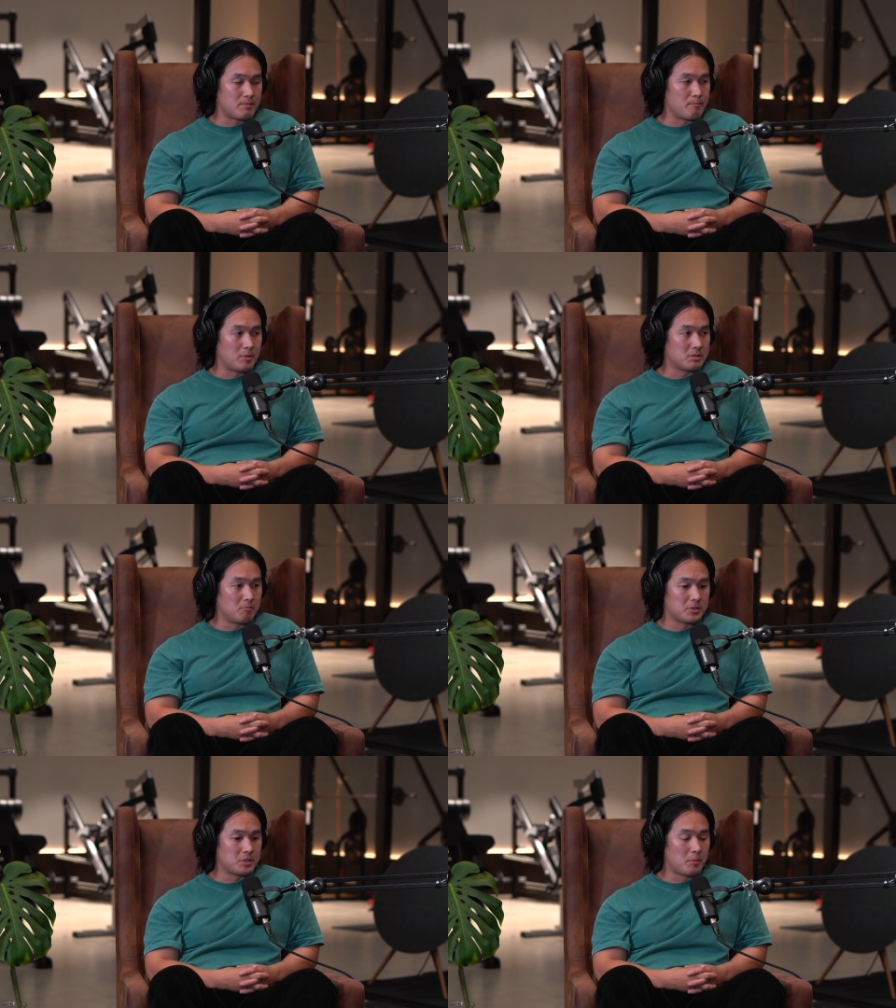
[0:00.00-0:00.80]
yourself,
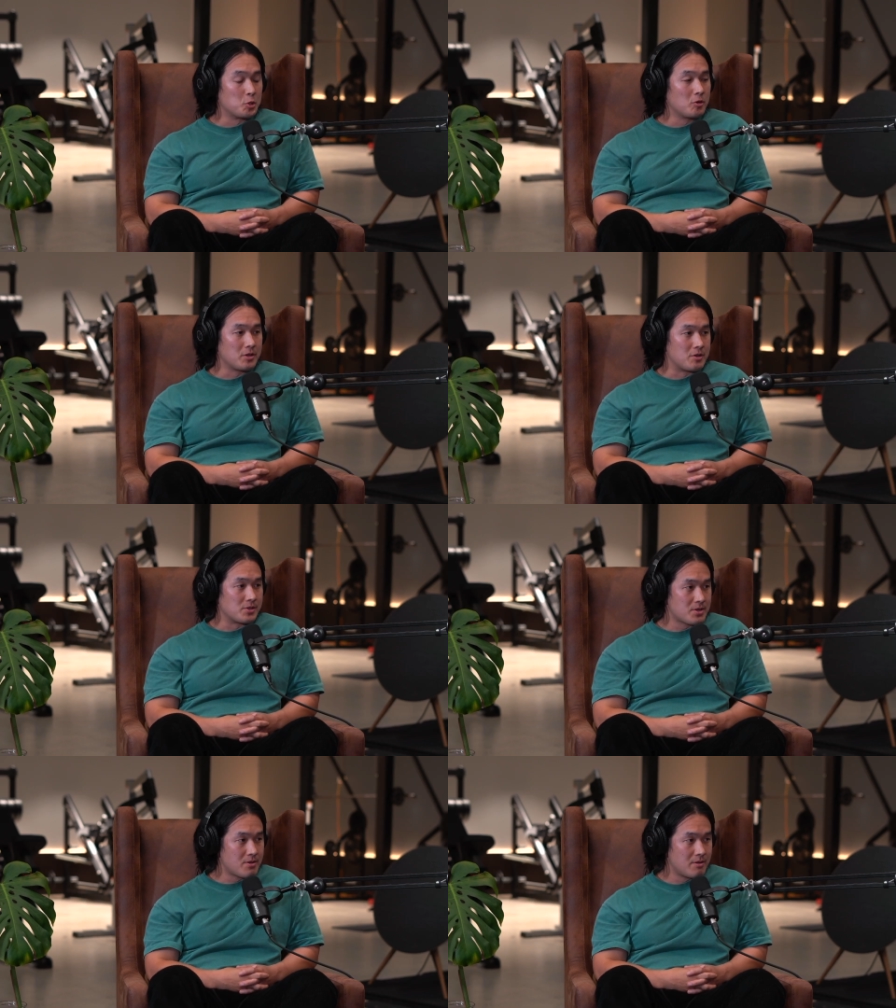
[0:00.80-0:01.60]
what's the opportunity
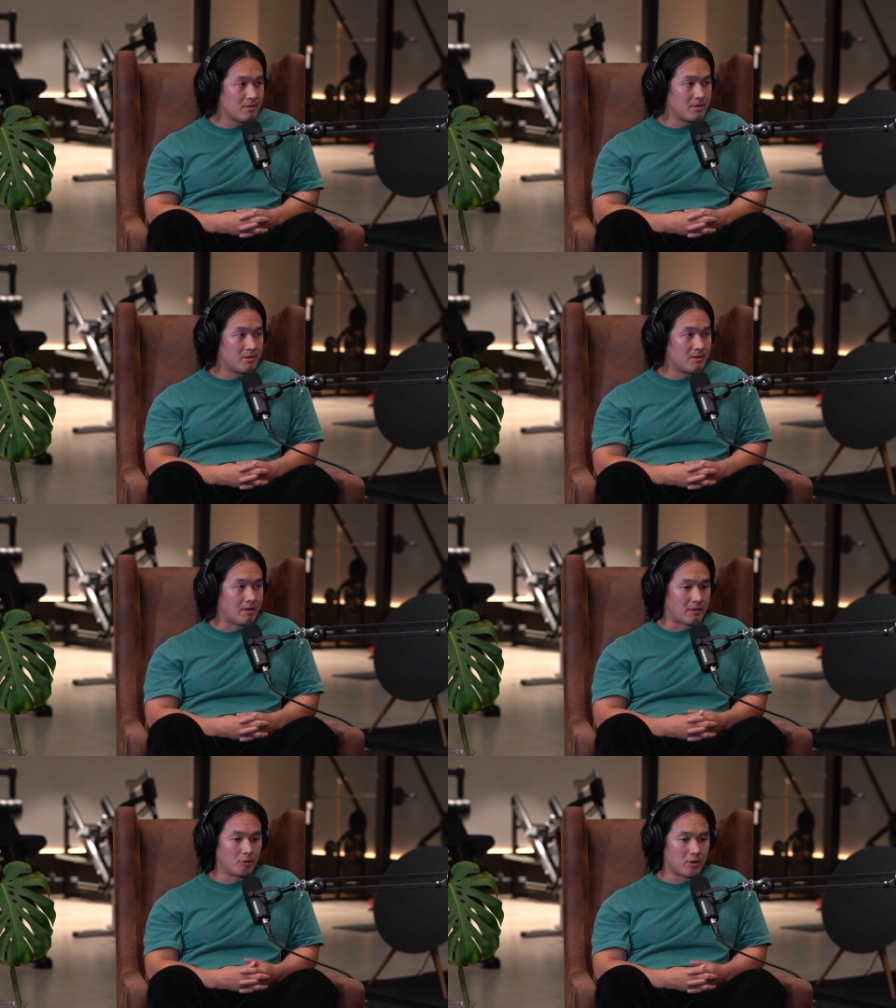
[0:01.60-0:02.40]
cost?
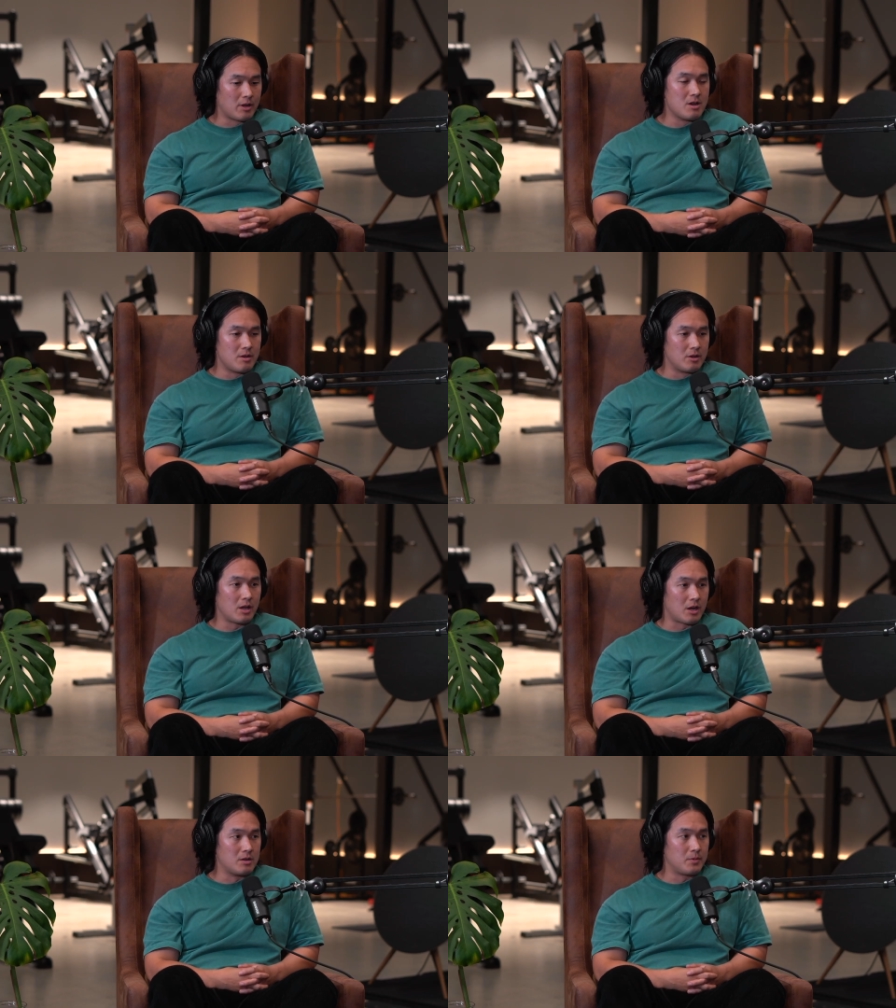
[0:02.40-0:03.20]
Like, look at it
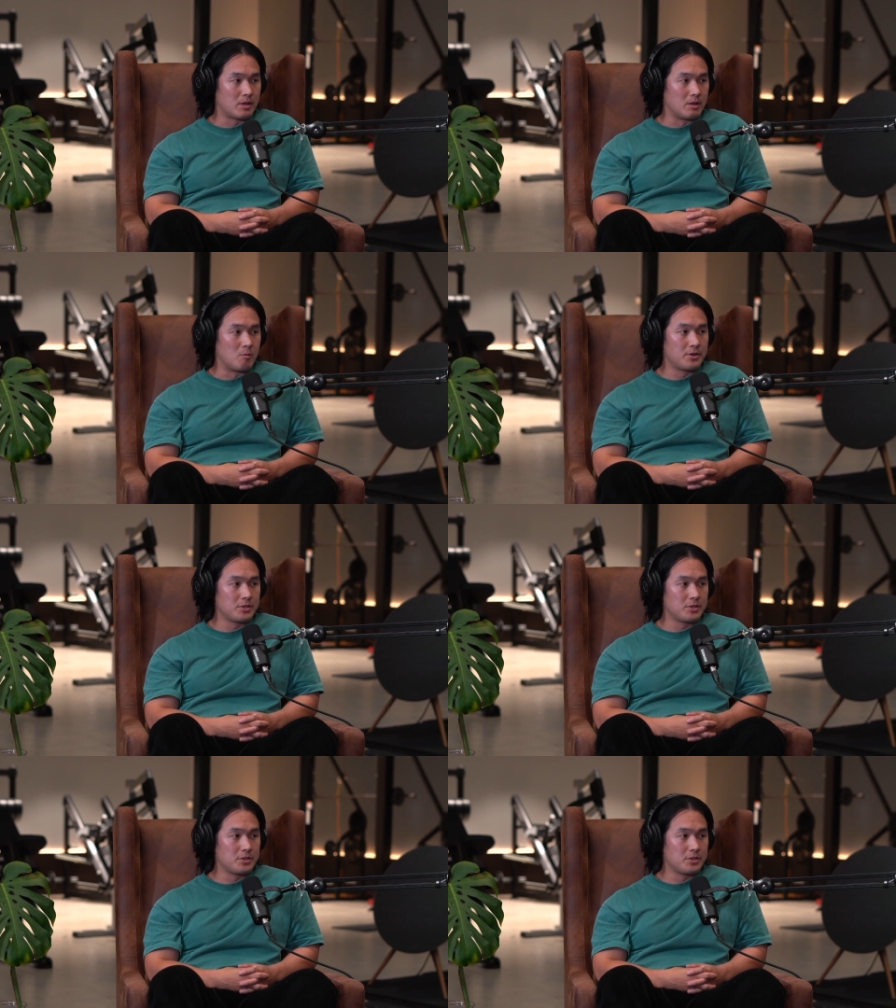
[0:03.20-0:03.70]
economically.